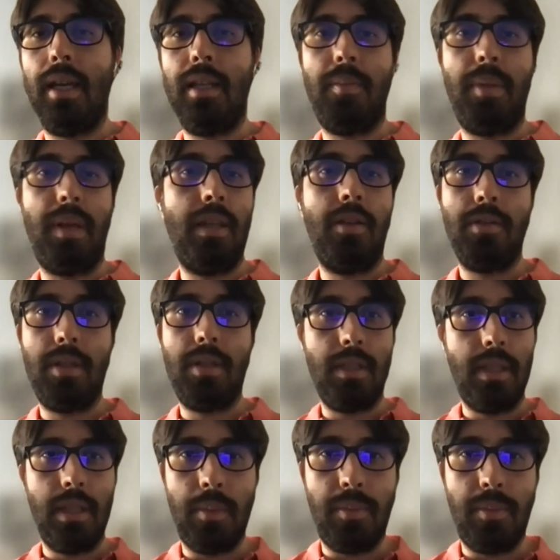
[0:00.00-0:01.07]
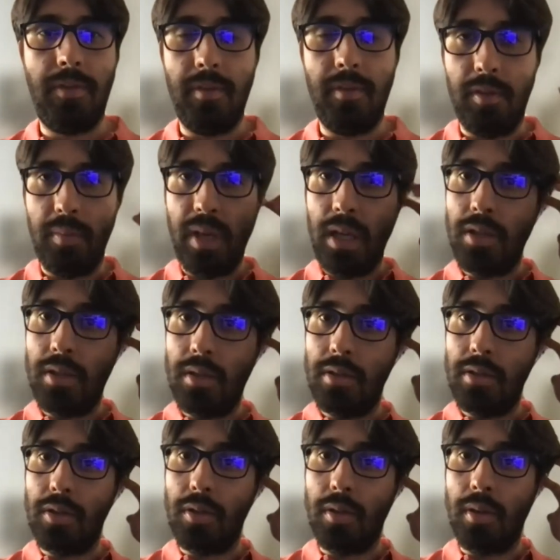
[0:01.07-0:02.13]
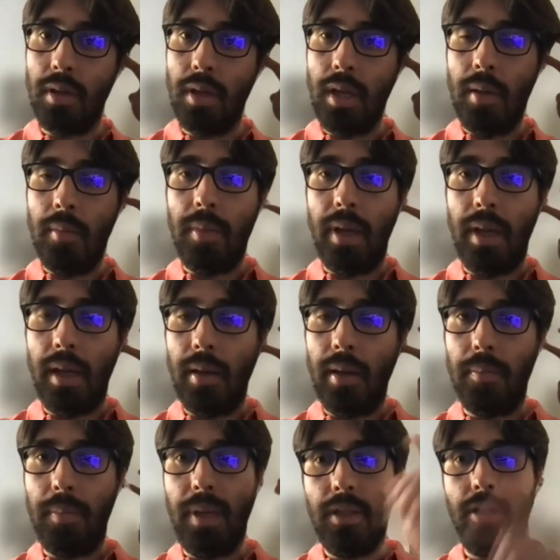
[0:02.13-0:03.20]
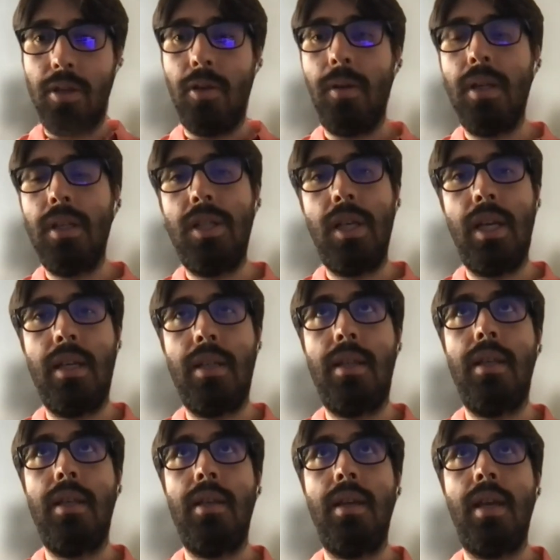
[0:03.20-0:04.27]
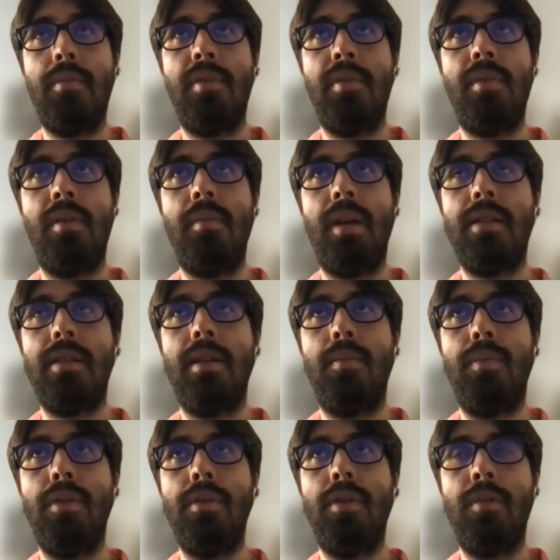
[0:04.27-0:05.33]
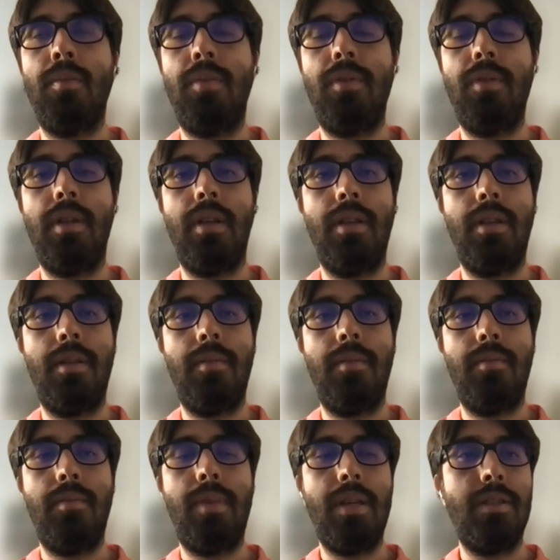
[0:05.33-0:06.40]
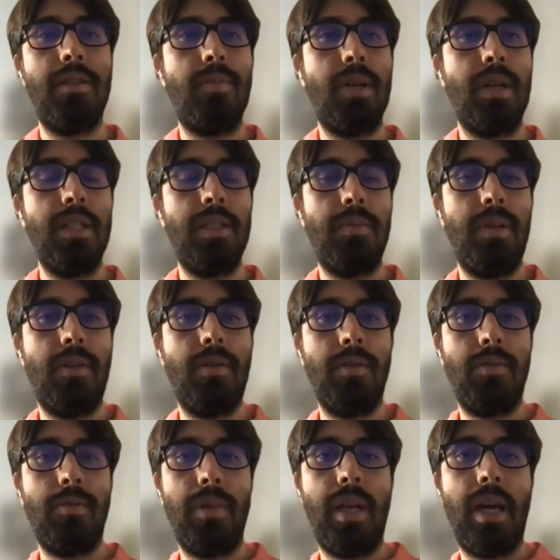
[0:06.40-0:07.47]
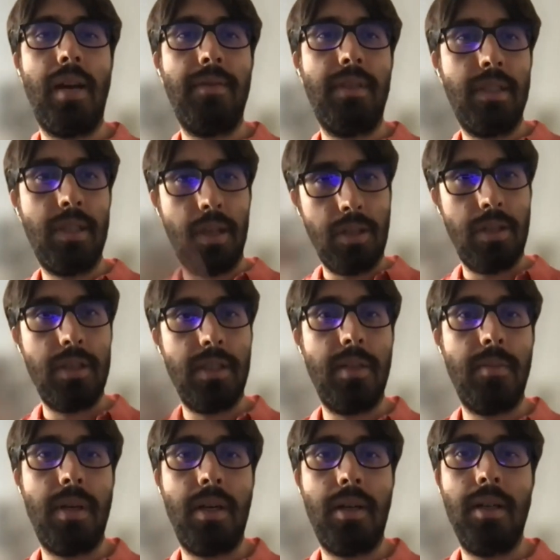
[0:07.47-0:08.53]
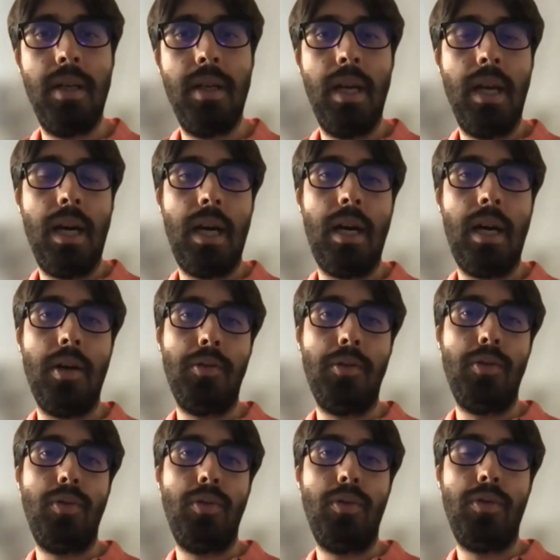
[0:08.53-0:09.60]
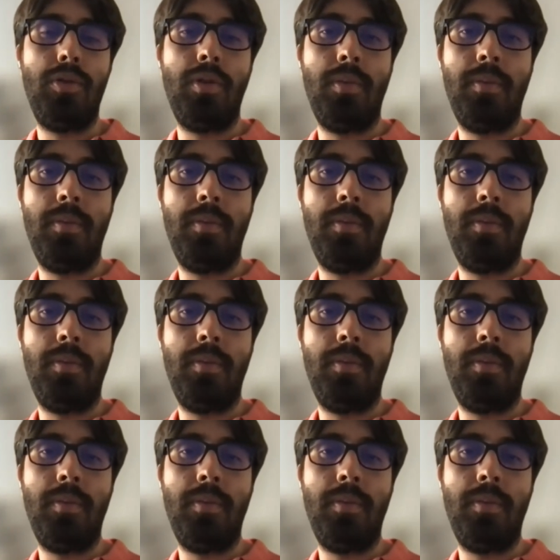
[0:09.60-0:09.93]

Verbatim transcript: uh, depending on certain type of information. So uh, please go and check the M M M example notebook in the master branch because we have discussions about how to do